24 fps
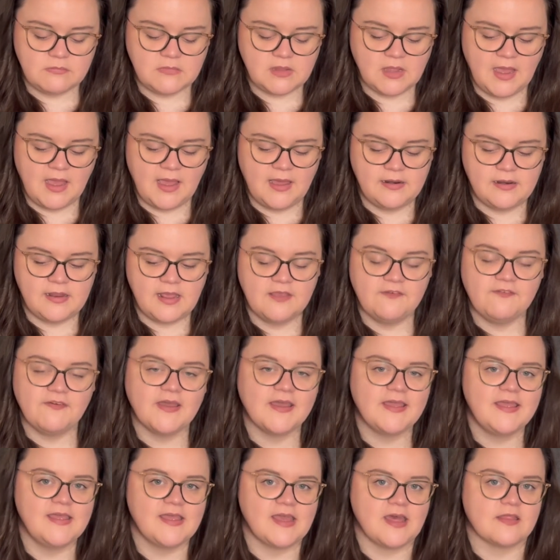and if I
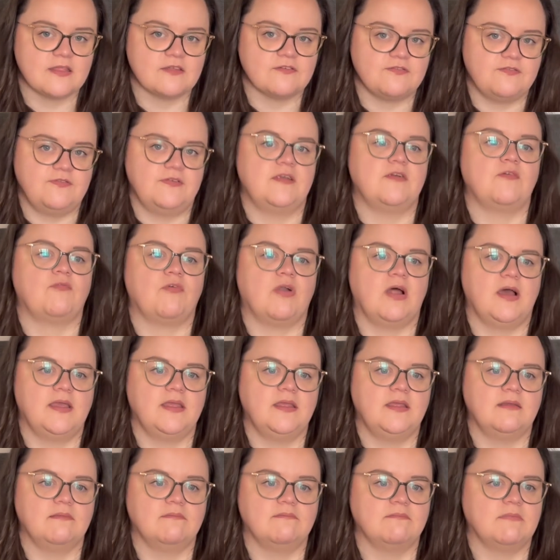can get the fit right,